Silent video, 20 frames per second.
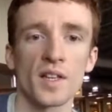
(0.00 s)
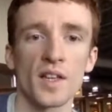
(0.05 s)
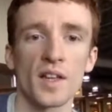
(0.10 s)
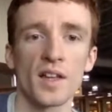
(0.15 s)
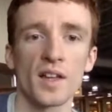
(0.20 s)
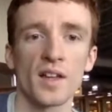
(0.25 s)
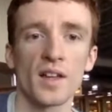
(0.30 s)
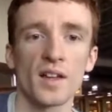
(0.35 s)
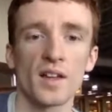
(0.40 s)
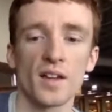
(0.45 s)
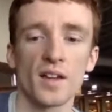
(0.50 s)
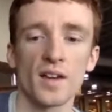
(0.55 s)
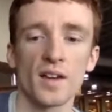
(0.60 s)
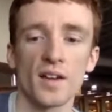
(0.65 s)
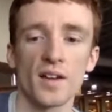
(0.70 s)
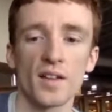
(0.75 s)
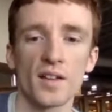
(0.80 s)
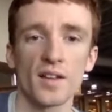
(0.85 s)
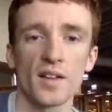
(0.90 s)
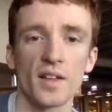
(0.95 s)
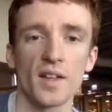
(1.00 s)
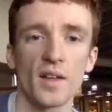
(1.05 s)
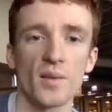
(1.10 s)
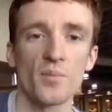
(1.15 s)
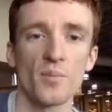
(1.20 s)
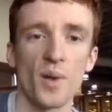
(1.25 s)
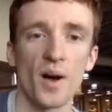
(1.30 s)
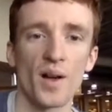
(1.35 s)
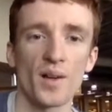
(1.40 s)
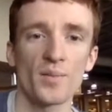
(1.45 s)
Because it
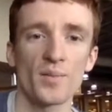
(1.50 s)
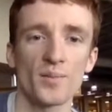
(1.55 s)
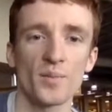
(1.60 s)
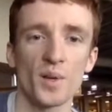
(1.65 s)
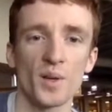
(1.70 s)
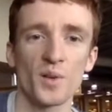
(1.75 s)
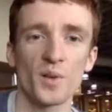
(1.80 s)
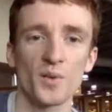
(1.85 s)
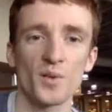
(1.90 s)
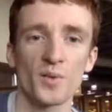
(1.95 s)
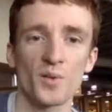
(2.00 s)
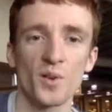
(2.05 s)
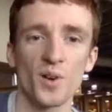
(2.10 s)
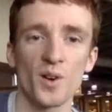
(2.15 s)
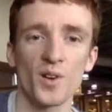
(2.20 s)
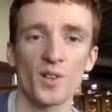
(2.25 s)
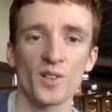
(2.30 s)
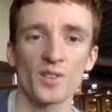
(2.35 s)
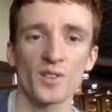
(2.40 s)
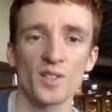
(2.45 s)
might be wrong.